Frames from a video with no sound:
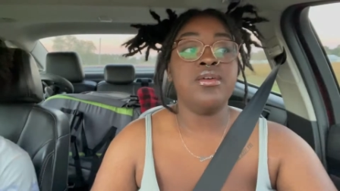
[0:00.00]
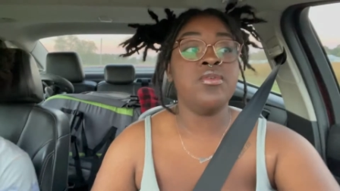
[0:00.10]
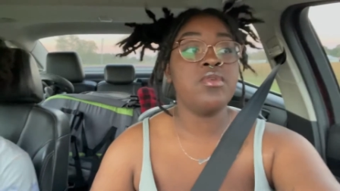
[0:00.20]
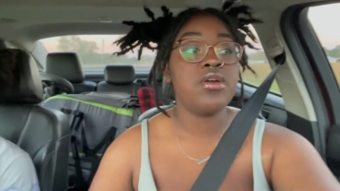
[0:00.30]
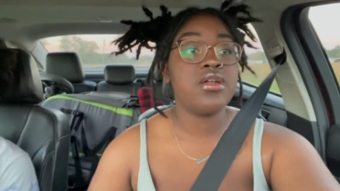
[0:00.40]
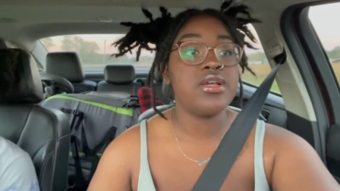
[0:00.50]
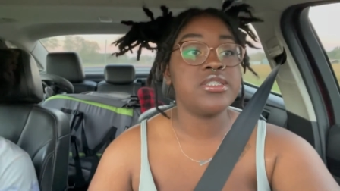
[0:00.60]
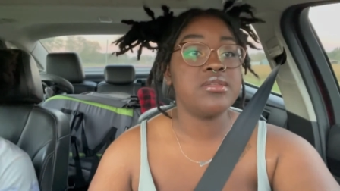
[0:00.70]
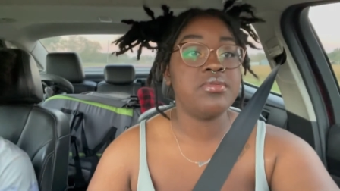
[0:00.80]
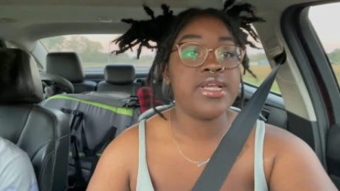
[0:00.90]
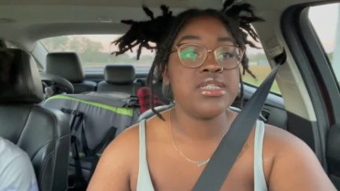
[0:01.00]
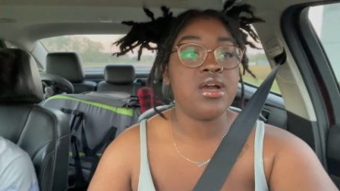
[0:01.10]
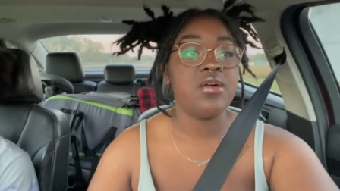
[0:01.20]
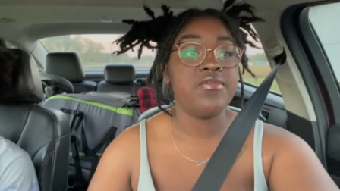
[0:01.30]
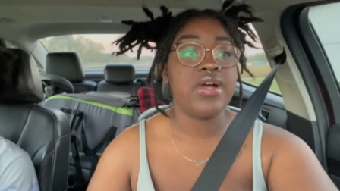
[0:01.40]
We're gonna go to the place
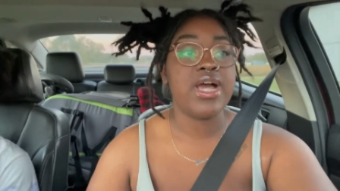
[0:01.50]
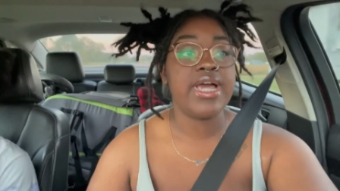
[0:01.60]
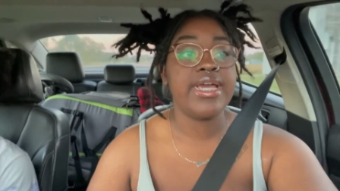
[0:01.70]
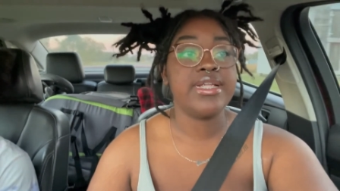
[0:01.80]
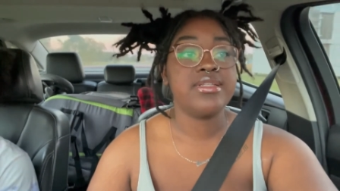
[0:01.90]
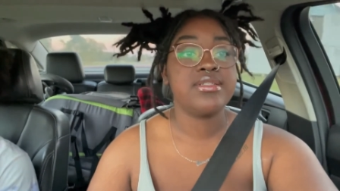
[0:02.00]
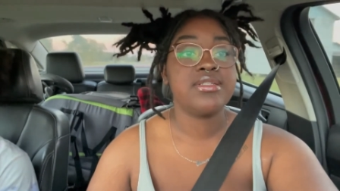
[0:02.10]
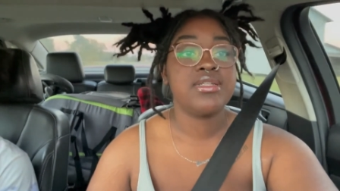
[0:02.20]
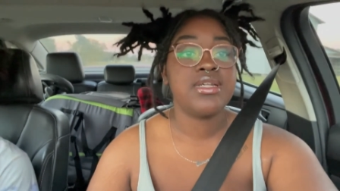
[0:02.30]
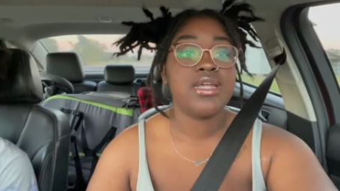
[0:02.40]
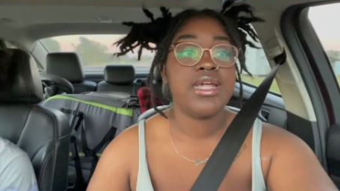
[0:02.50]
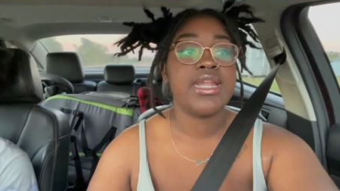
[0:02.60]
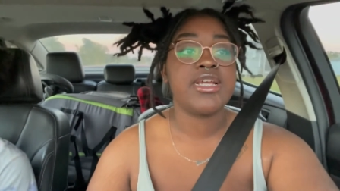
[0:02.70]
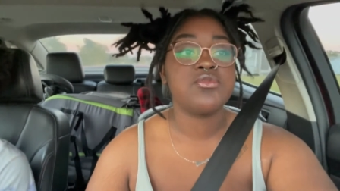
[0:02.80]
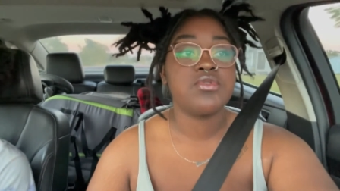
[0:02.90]
called Vine. And I
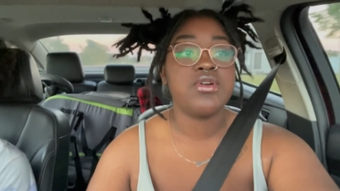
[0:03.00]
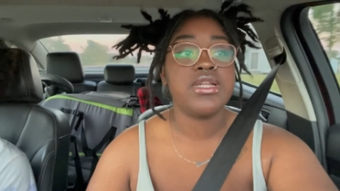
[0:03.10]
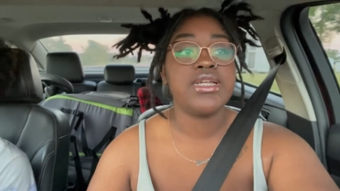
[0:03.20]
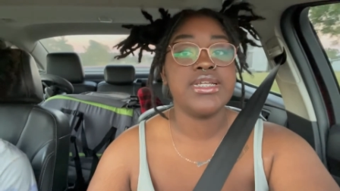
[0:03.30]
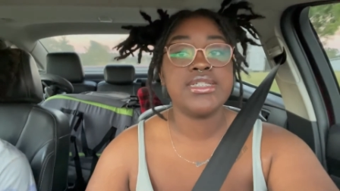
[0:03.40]
guess we're going to get